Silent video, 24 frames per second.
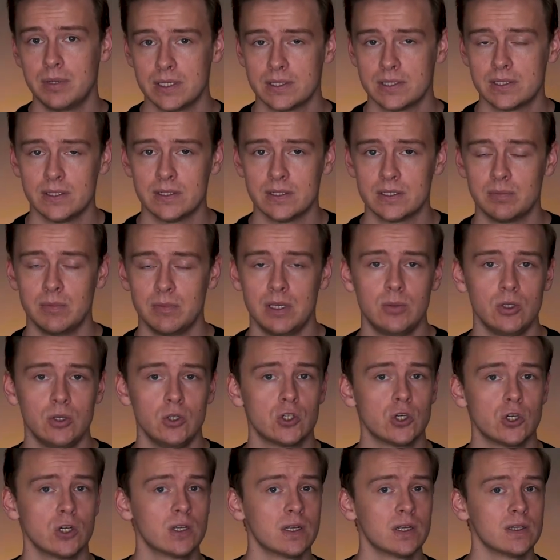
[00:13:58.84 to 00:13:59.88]
business, maybe you
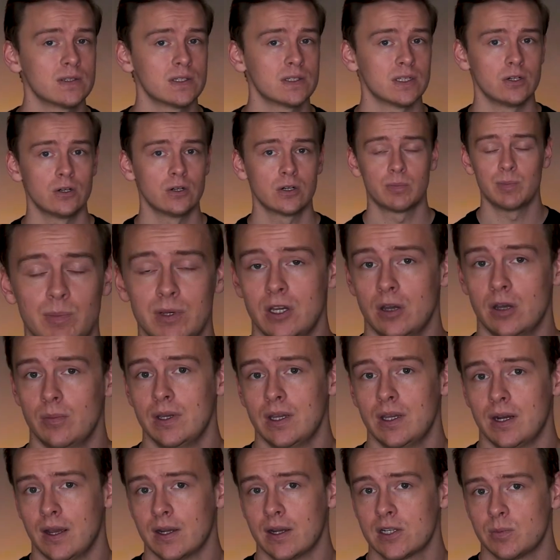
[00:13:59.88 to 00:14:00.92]
should consider
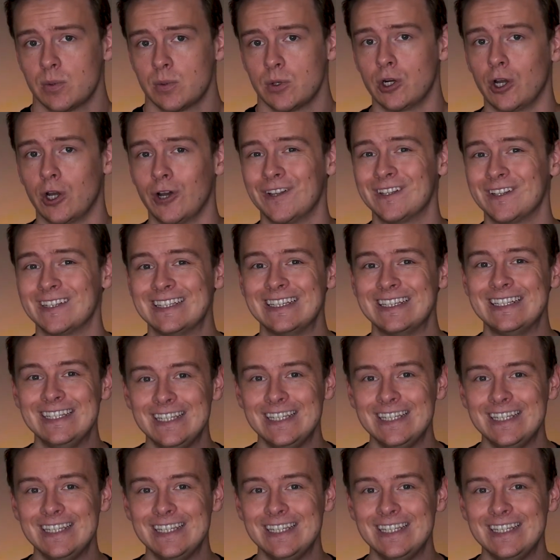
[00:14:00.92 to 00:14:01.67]
becoming an expert on